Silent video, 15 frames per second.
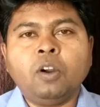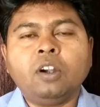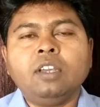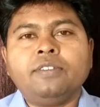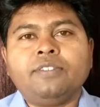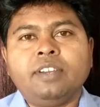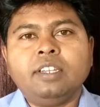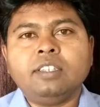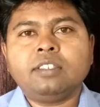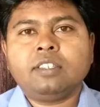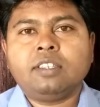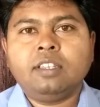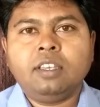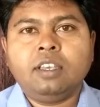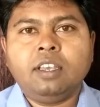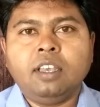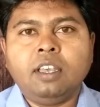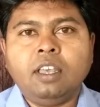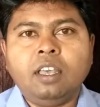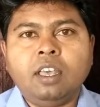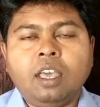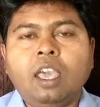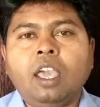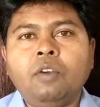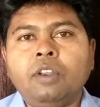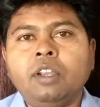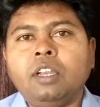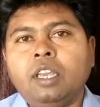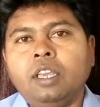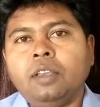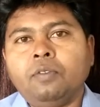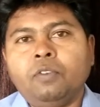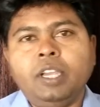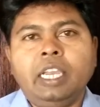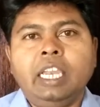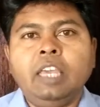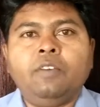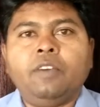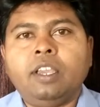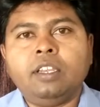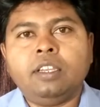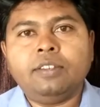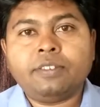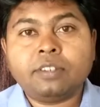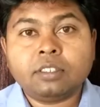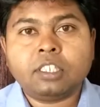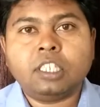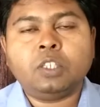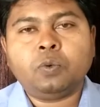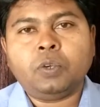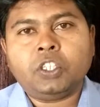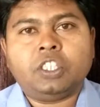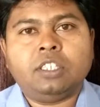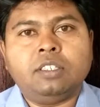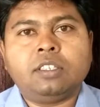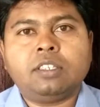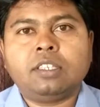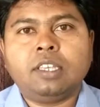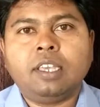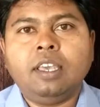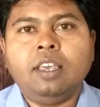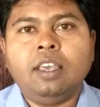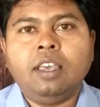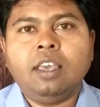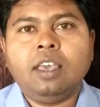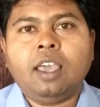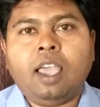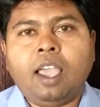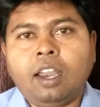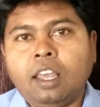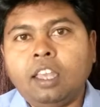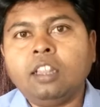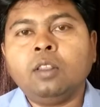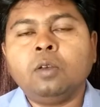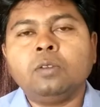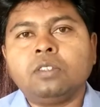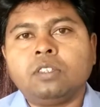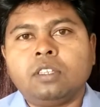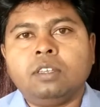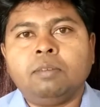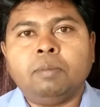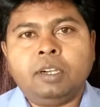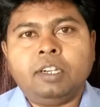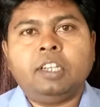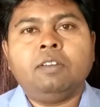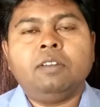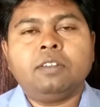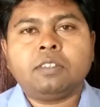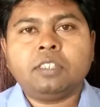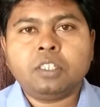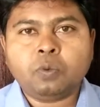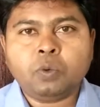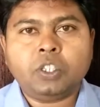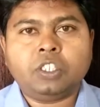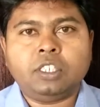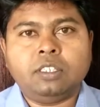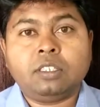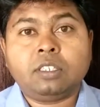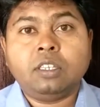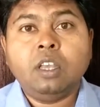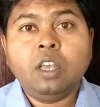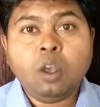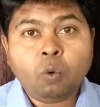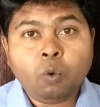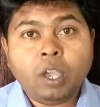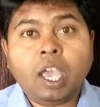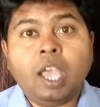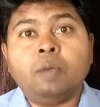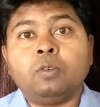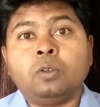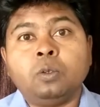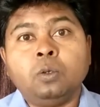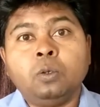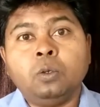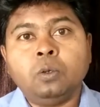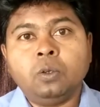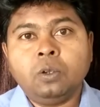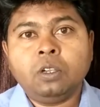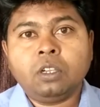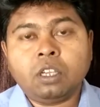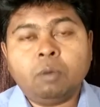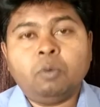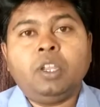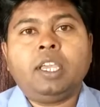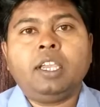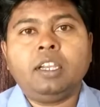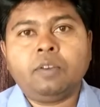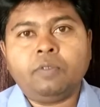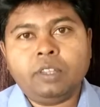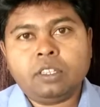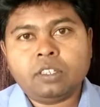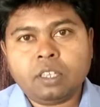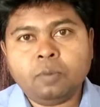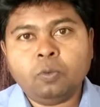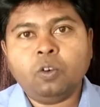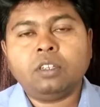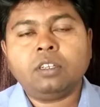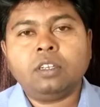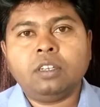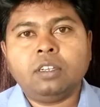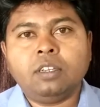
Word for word: morning friends, every day we live in different situations and in those particular situations we have to communicate with someone